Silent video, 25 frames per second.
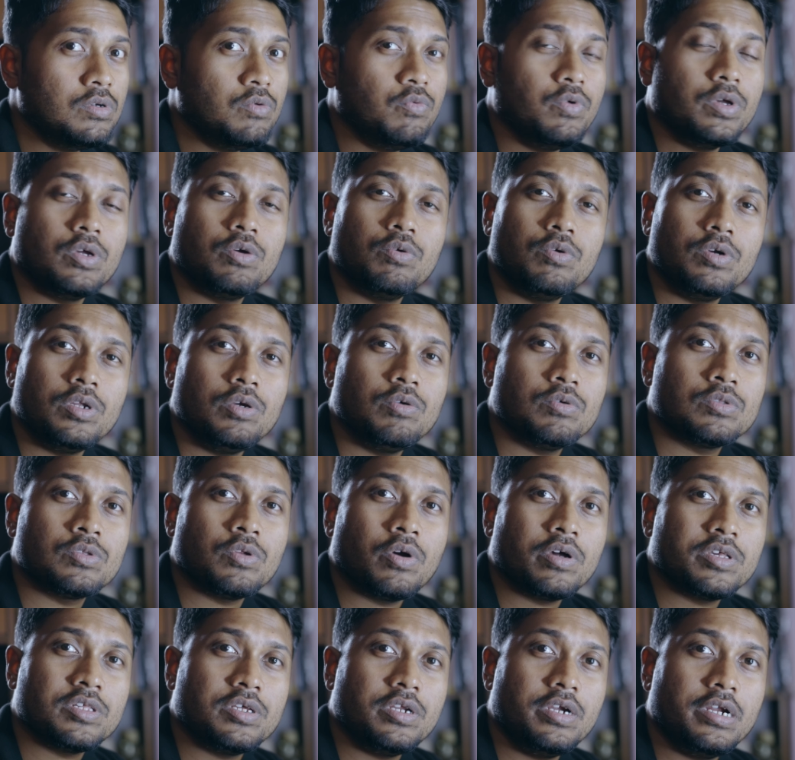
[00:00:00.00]
We could use
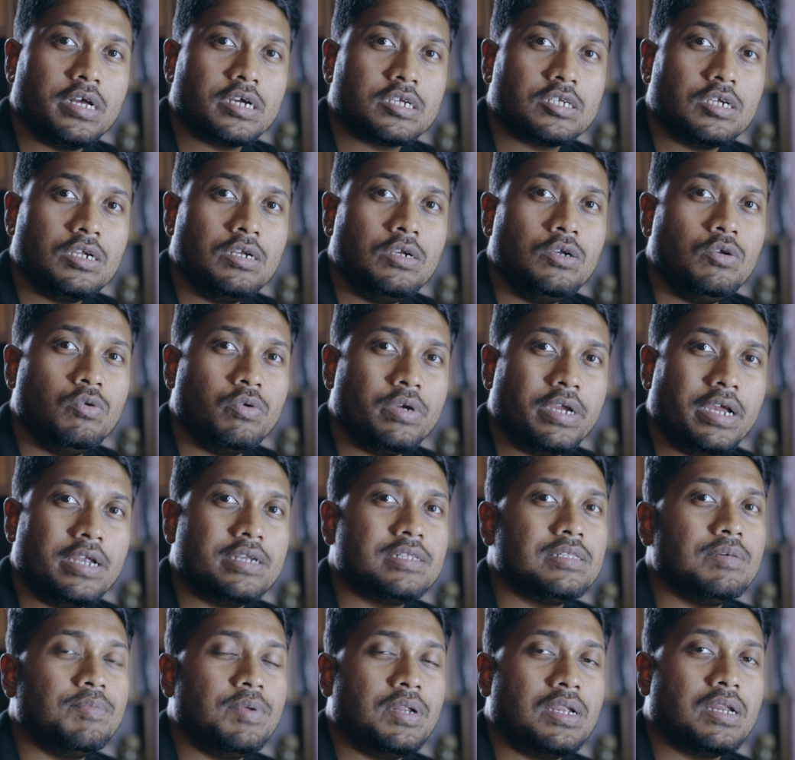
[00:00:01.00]
noise reduction to
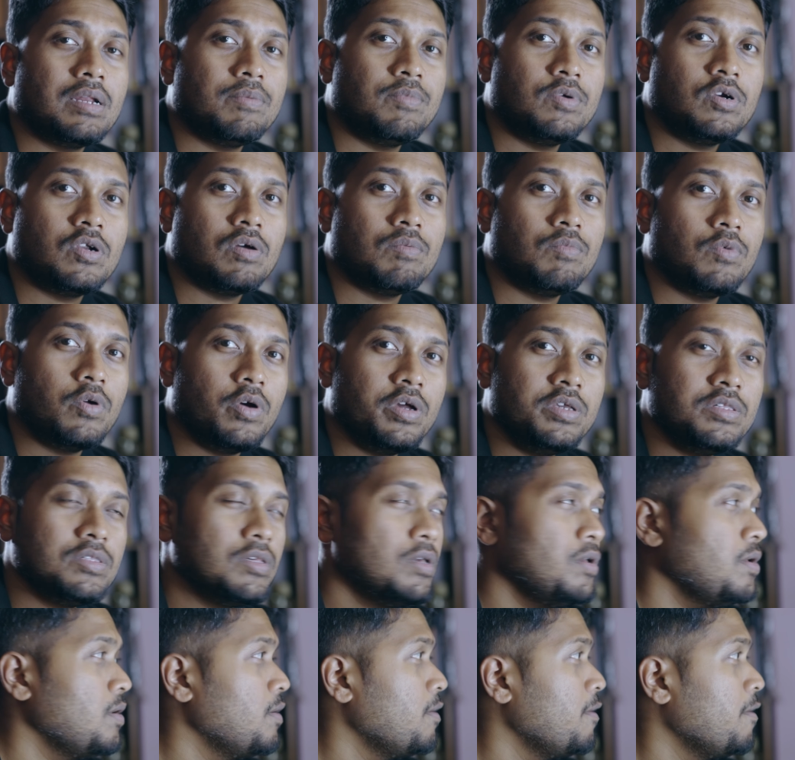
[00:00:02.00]
get similar amount of
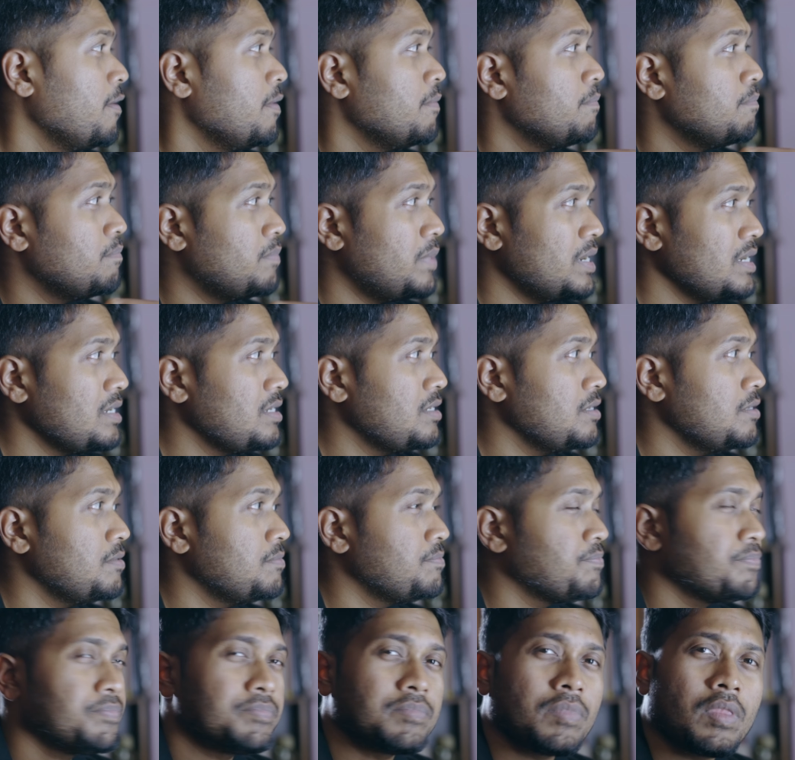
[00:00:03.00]
noise, but
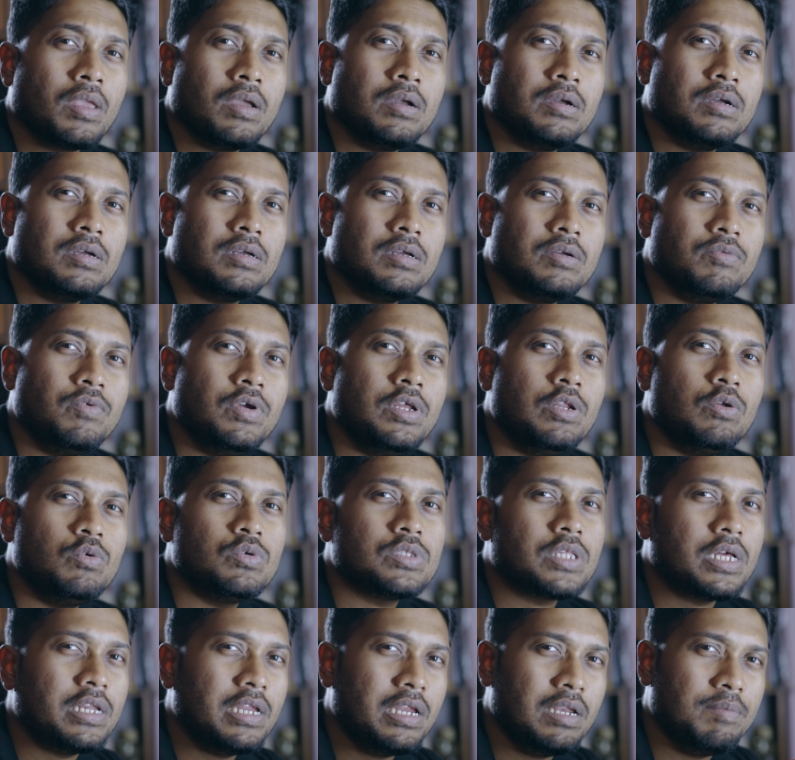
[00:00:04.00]
we
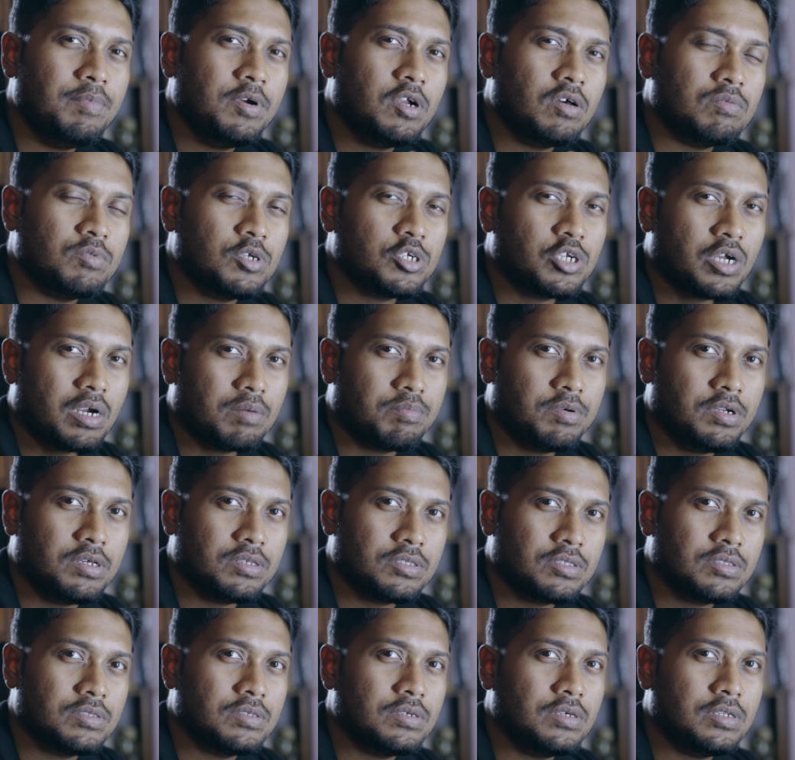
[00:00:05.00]
lose a little bit of the
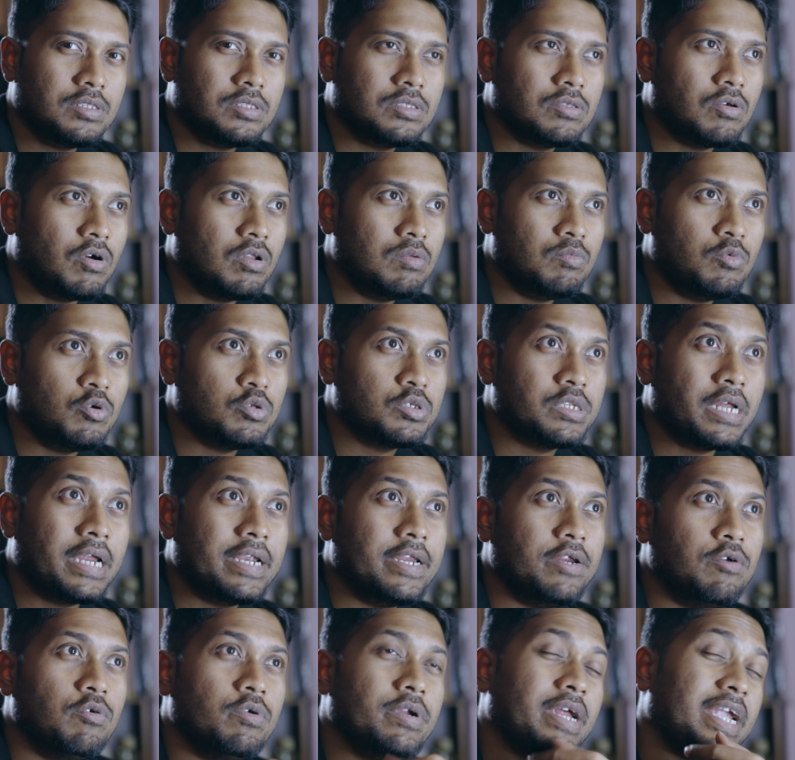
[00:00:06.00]
sharpness. It's almost
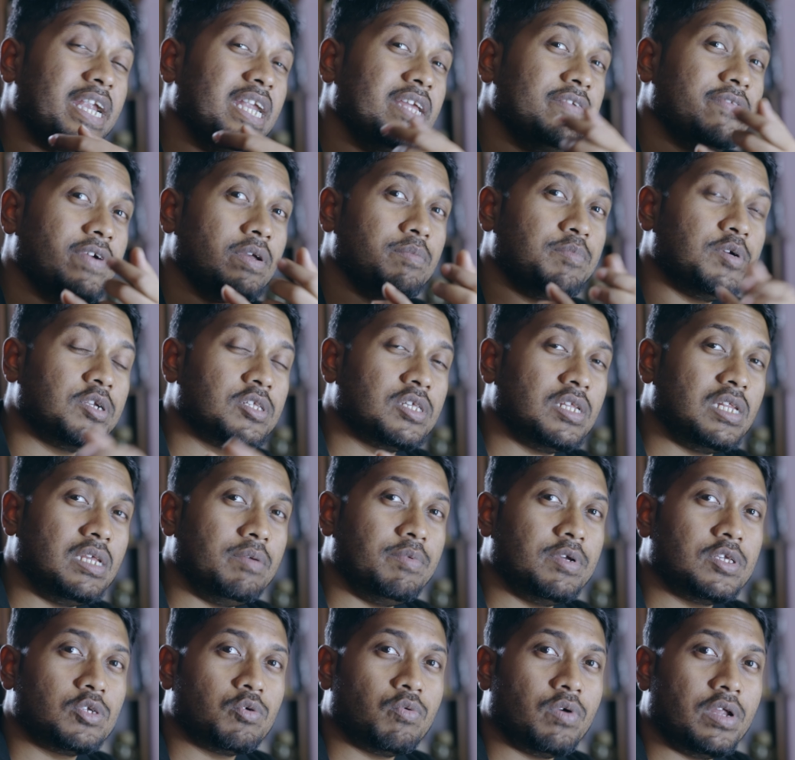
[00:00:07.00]
90 to 95%
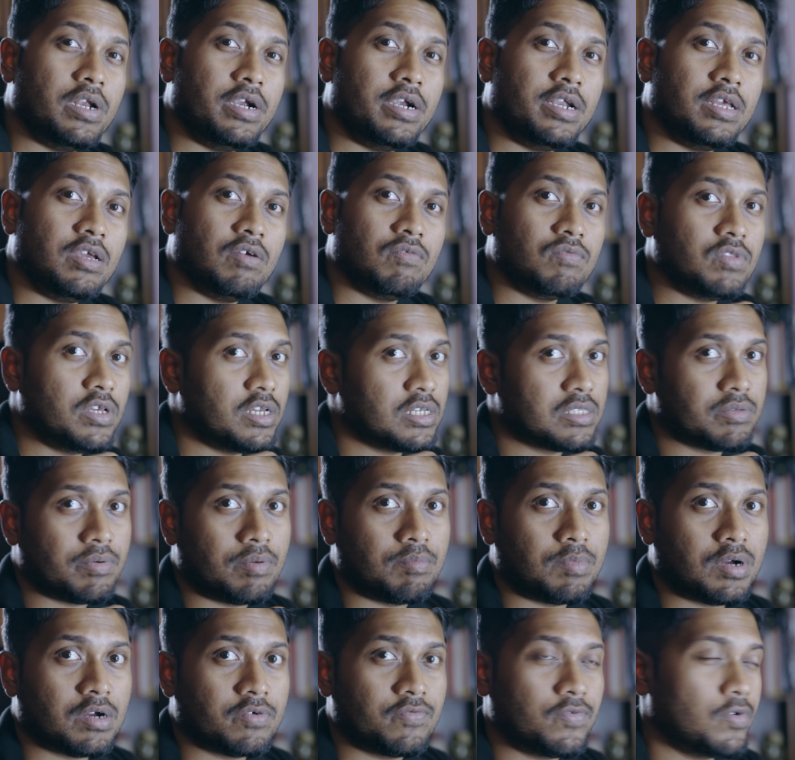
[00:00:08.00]
image quality of the
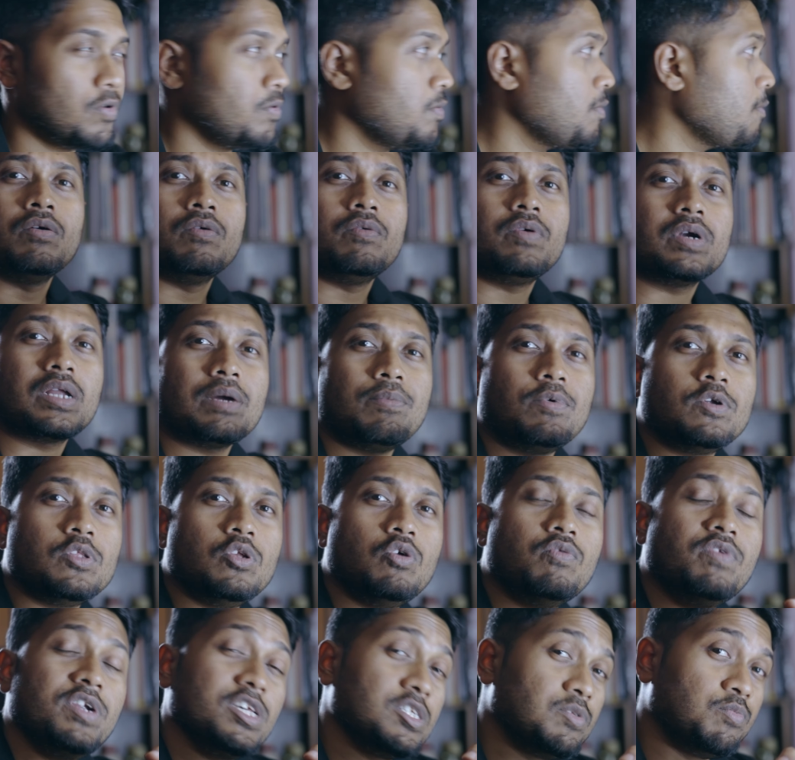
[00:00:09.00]
a7 Mark IV. What about
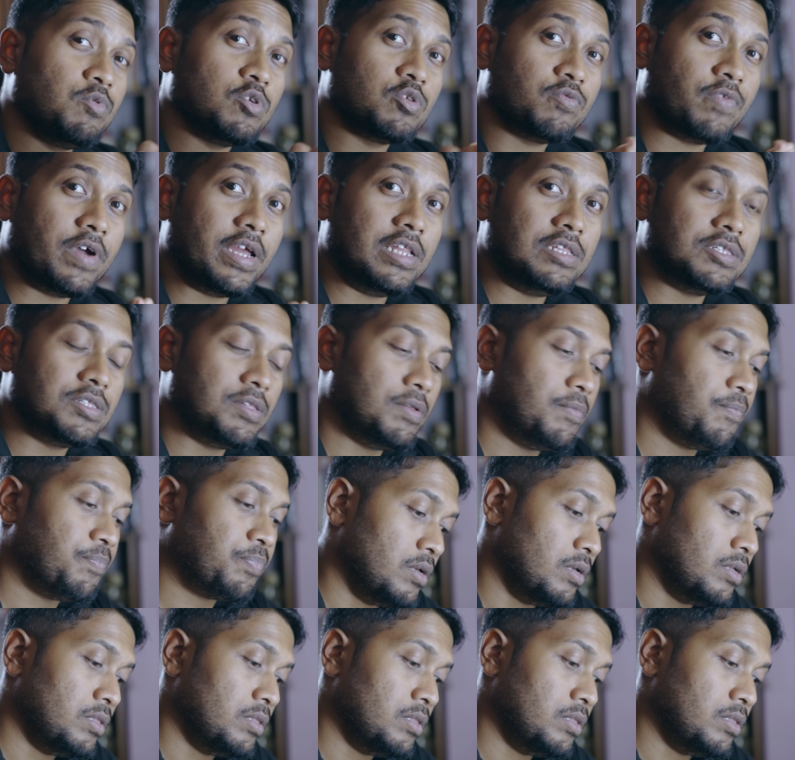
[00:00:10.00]
the overexposed files?